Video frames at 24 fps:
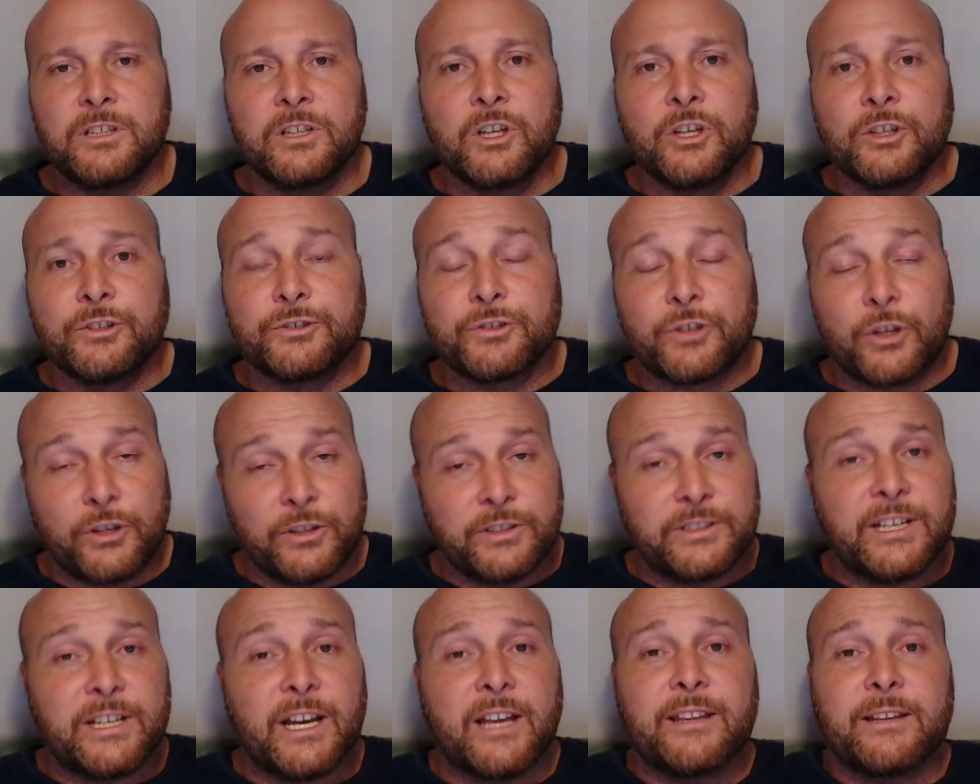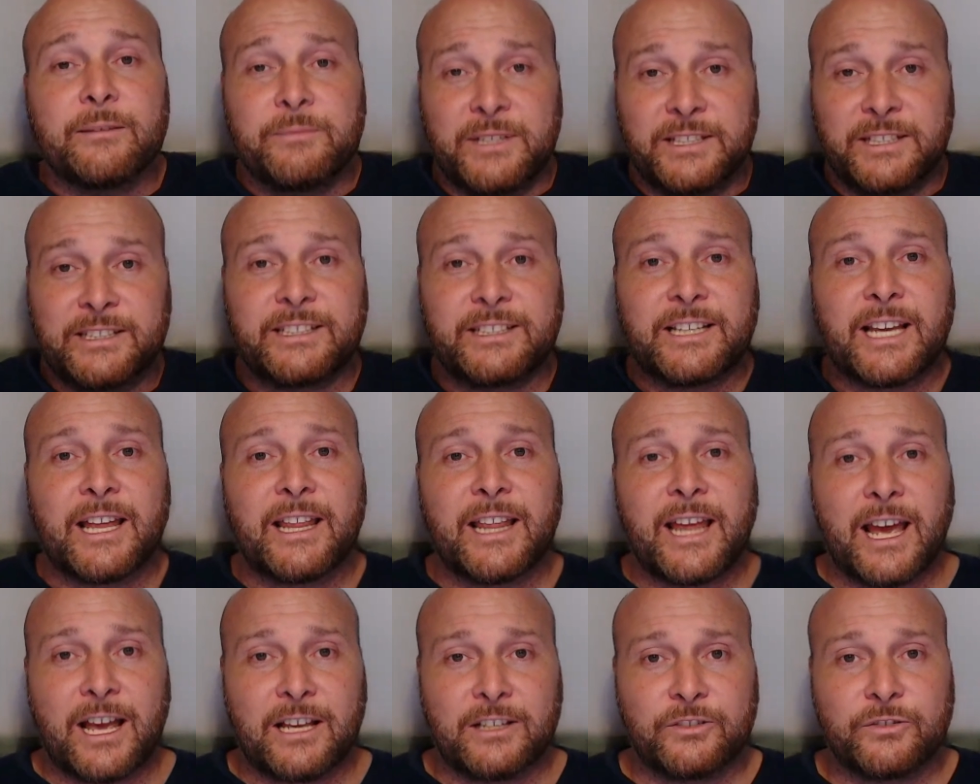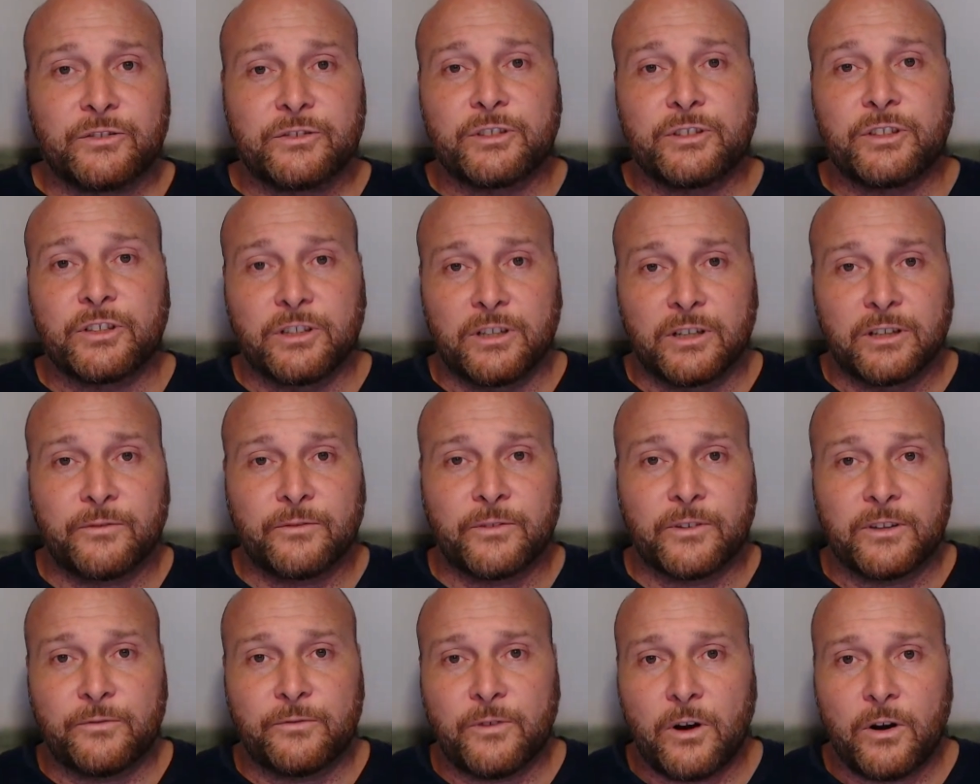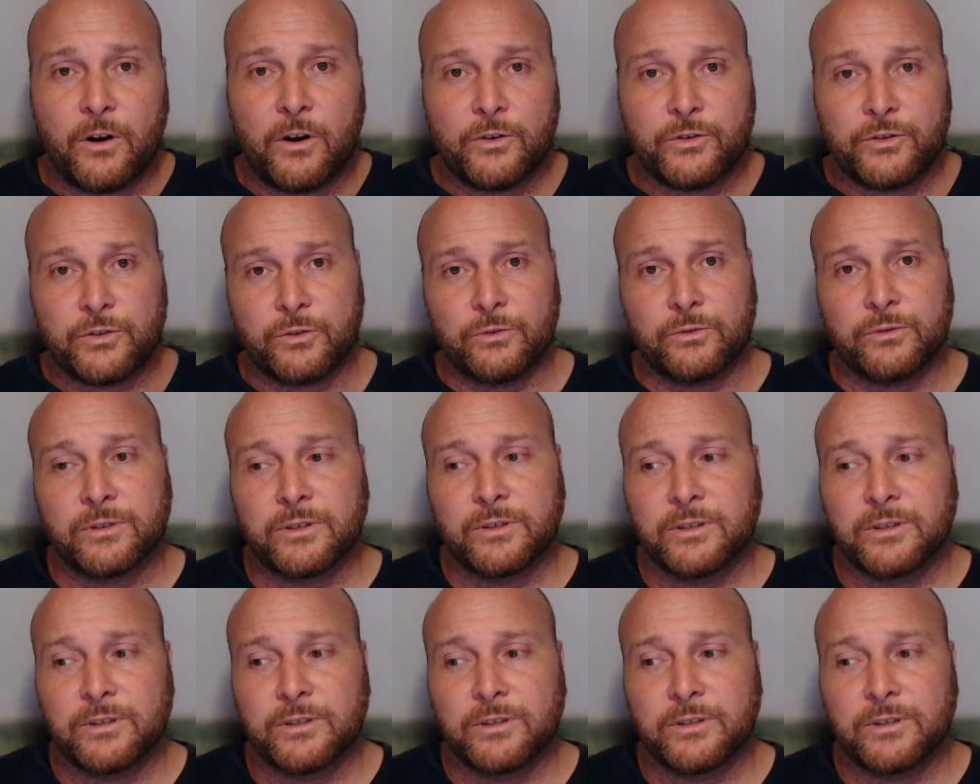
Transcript: So you tell them this is how the house should look for the photo shoot.